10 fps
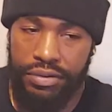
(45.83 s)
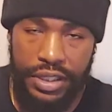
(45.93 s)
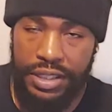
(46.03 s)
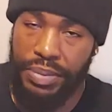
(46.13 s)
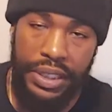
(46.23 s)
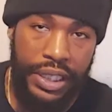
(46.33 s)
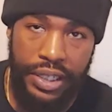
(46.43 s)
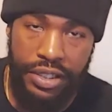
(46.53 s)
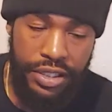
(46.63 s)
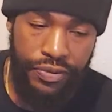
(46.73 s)
It's been
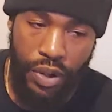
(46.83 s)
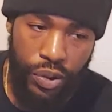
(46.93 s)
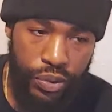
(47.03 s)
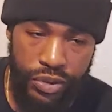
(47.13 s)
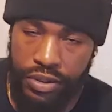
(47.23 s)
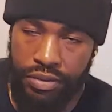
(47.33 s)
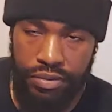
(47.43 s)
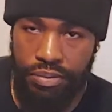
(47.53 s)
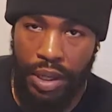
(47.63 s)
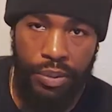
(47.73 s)
years, phones,
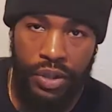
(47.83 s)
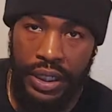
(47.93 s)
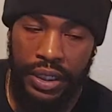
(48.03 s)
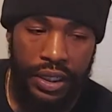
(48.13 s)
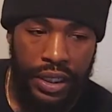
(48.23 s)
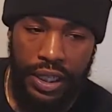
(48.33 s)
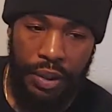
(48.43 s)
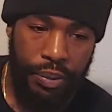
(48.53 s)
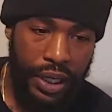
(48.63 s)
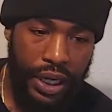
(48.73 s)
memory,
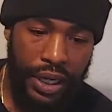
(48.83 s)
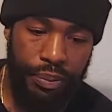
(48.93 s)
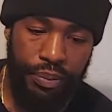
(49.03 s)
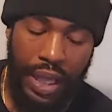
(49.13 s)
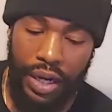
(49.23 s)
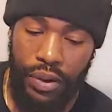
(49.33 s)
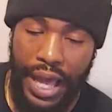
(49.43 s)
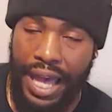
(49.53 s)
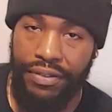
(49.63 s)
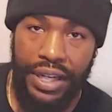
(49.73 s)
but I don't
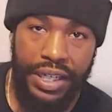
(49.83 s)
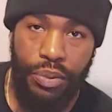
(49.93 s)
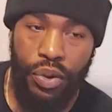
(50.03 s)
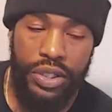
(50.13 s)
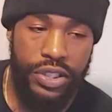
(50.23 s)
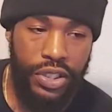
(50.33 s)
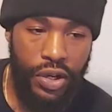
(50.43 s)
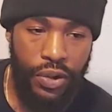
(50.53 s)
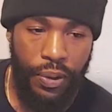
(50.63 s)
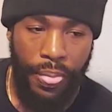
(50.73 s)
have it anymore.
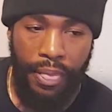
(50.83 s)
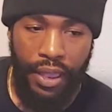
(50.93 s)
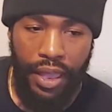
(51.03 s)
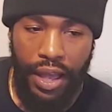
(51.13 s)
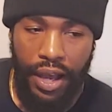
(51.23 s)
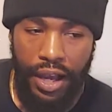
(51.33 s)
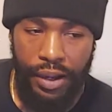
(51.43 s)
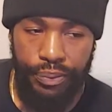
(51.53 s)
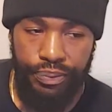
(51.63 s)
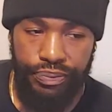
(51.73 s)
So
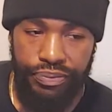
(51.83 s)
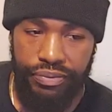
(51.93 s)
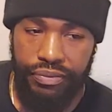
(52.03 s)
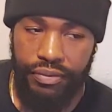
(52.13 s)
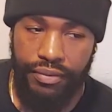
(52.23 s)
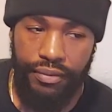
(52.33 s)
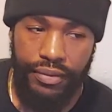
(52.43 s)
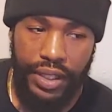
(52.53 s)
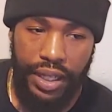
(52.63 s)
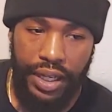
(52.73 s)
um,
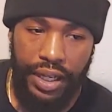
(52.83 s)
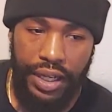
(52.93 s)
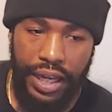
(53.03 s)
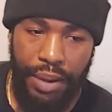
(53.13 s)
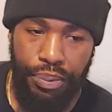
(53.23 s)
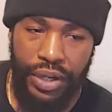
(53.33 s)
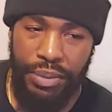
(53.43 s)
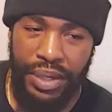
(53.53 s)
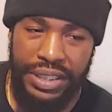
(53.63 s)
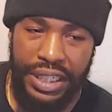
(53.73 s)
I'm pretty
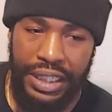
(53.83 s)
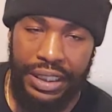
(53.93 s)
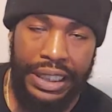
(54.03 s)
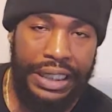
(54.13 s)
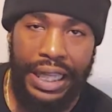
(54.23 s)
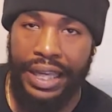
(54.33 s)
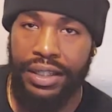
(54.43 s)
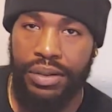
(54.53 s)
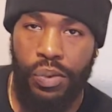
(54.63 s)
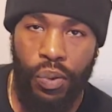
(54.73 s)
much gonna link
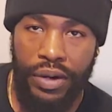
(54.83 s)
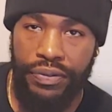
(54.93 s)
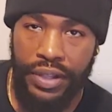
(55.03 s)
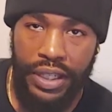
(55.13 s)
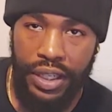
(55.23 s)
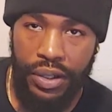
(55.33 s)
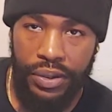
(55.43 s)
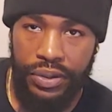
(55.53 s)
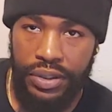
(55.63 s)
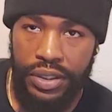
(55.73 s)
like one video